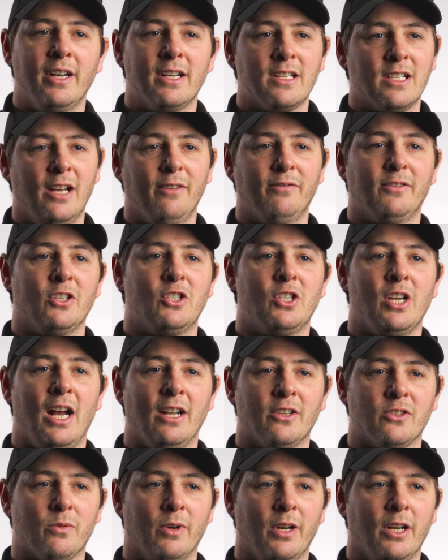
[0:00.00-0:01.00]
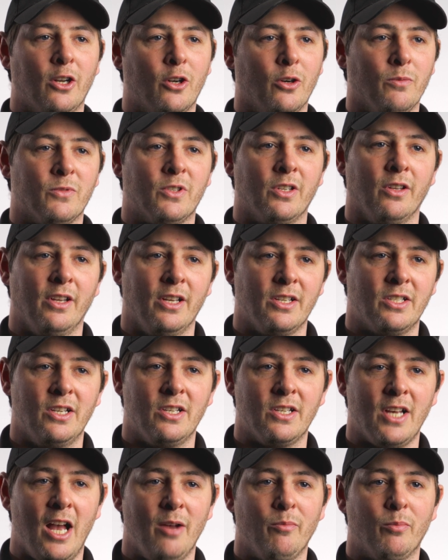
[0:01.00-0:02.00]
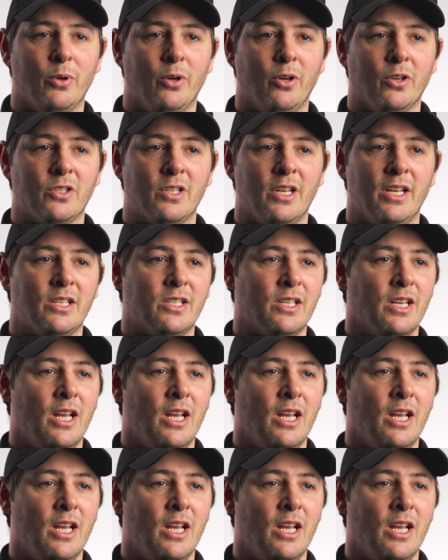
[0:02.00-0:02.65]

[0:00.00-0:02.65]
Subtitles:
is left to chance when it comes to this design process.